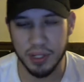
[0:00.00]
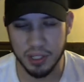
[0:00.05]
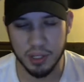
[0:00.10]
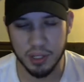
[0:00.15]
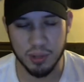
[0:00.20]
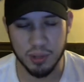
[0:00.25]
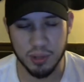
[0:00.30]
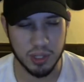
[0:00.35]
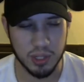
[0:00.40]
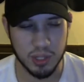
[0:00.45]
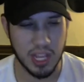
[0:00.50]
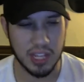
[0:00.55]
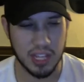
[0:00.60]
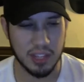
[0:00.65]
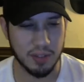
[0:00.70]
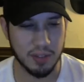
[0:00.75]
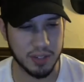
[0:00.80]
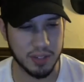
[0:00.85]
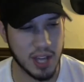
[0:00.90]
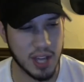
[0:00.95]
who's like the
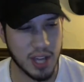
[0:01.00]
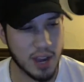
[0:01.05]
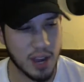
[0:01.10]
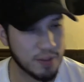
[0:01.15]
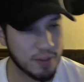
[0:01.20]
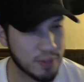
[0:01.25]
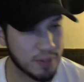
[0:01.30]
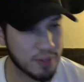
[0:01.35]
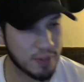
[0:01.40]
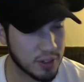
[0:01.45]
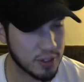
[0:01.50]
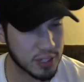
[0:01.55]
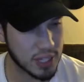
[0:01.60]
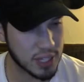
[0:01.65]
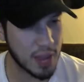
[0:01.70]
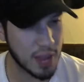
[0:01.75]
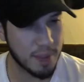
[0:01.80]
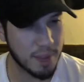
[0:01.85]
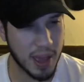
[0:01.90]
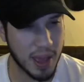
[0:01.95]
photographer for
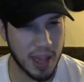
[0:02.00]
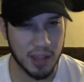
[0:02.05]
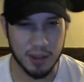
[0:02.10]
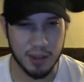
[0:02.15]
Skate Mag,